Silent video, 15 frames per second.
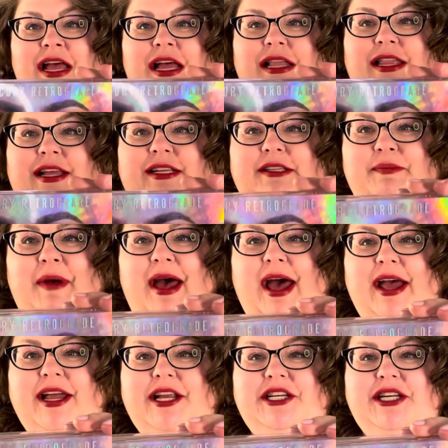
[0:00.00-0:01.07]
This
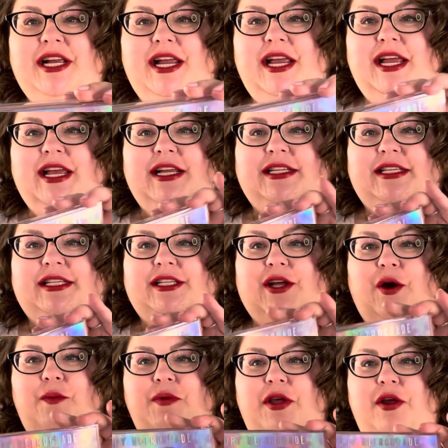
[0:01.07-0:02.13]
packaging is
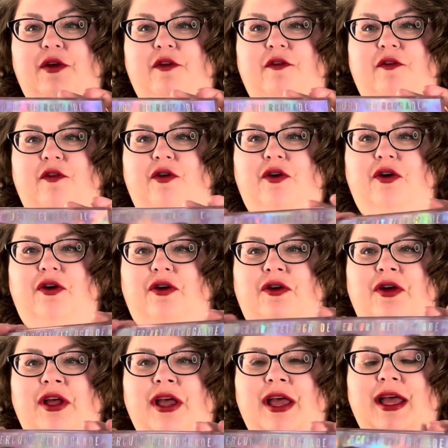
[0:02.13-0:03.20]
so beautiful,
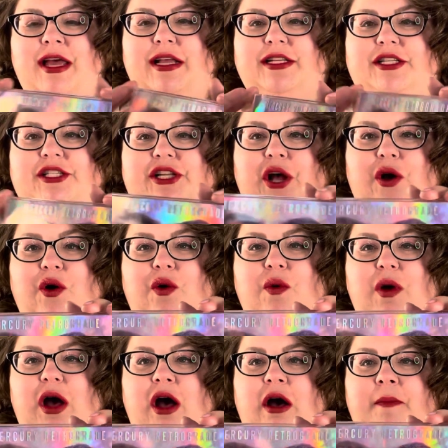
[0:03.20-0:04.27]
so
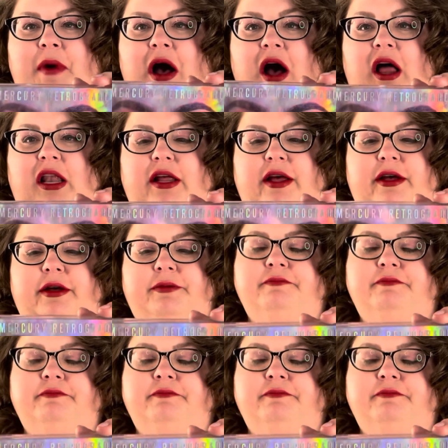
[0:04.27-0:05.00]
holographic.